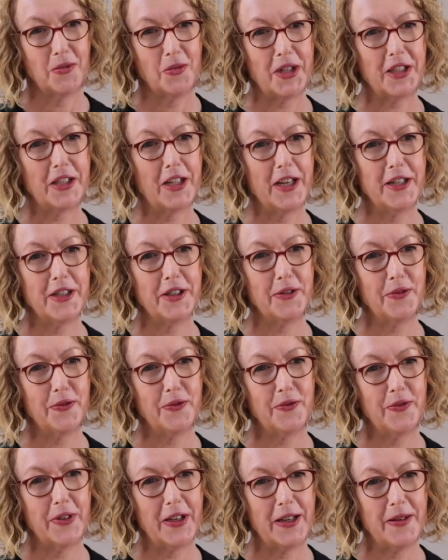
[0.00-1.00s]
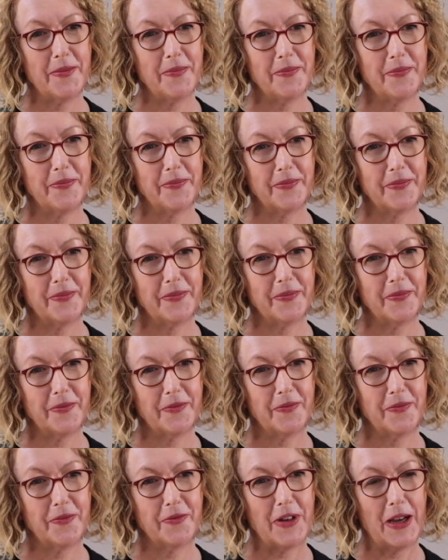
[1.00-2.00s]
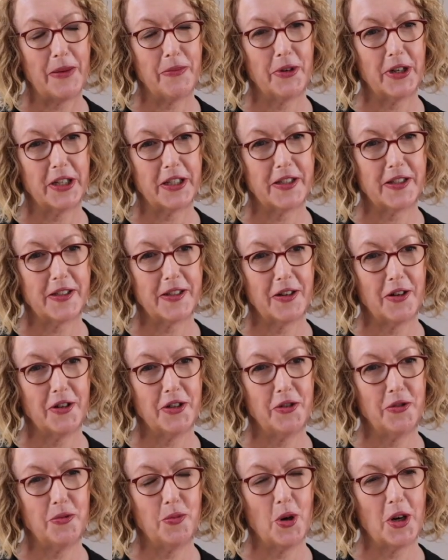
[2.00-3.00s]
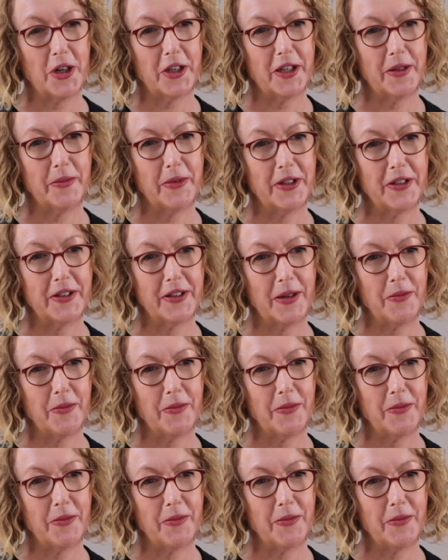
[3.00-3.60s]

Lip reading: What kind of fabrics are you working with,